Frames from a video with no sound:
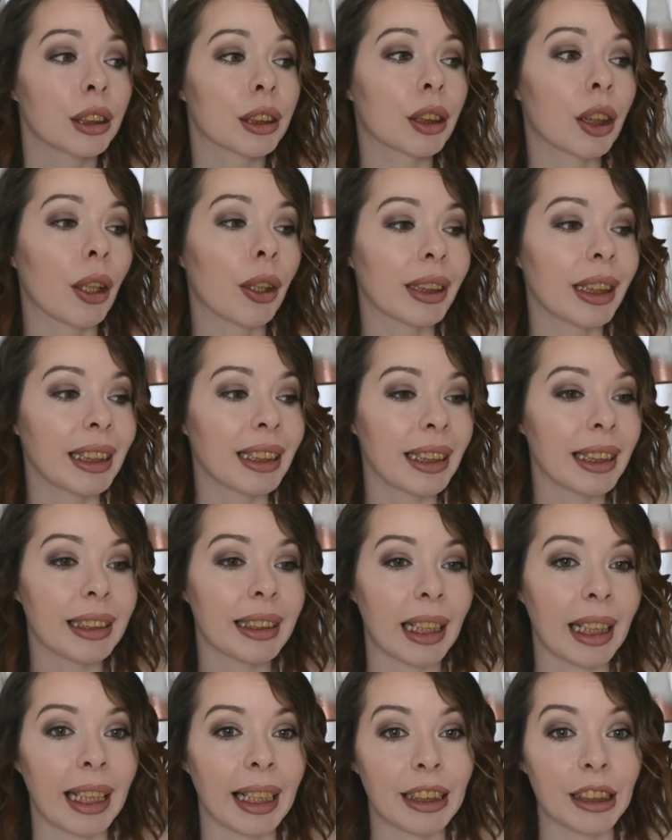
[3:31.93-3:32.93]
So they did
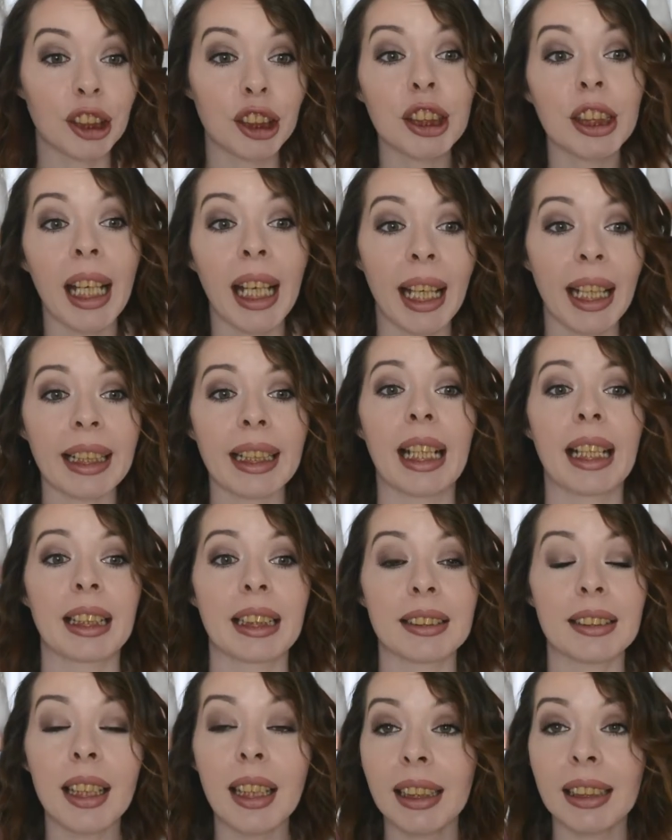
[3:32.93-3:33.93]
a check and
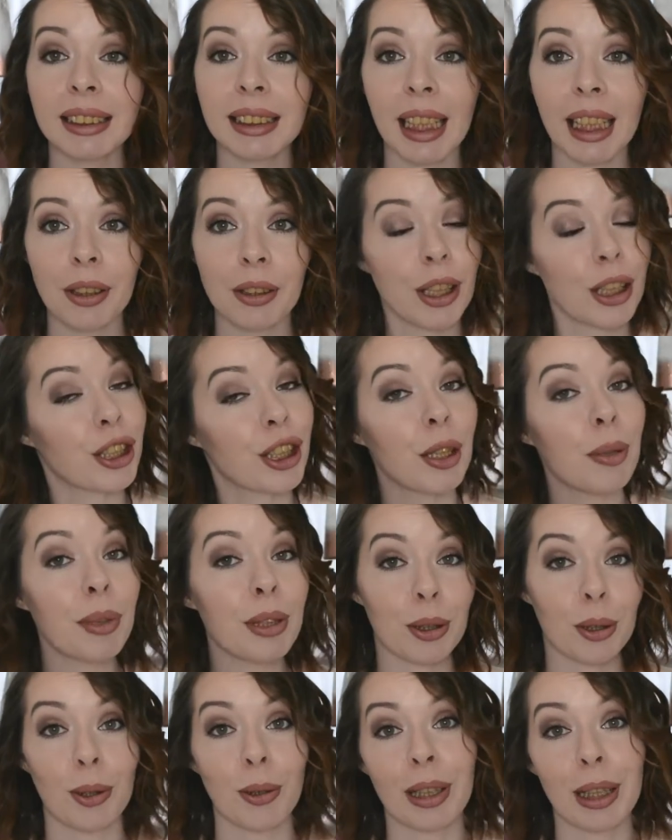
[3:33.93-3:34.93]
it turns out that she
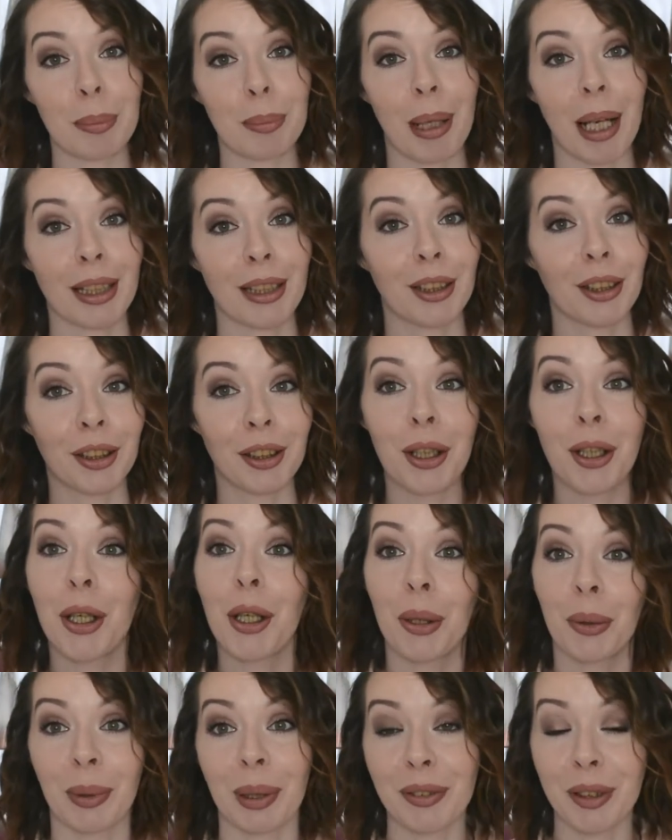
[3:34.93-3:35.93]
was already pregnant
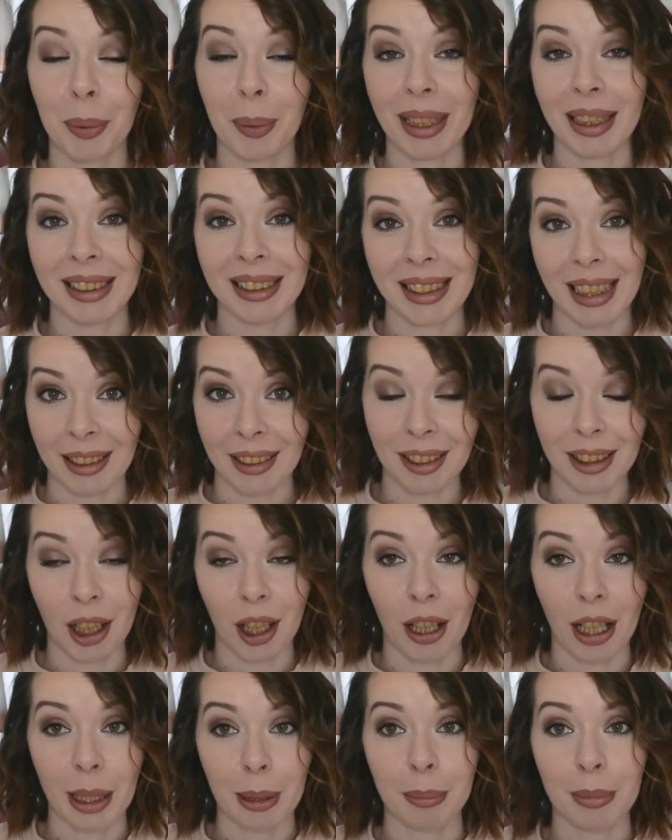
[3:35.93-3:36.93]
with twins at the
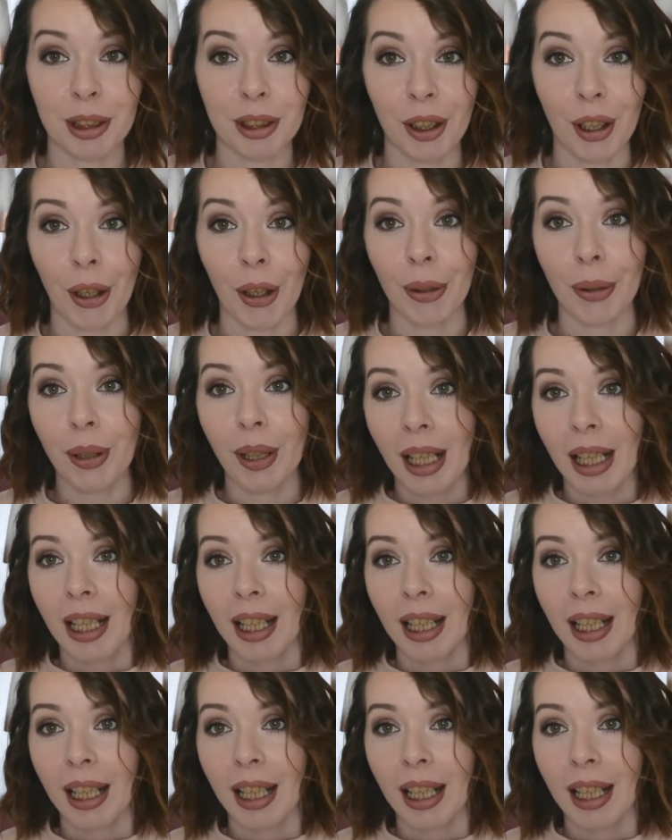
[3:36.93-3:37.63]
time. So,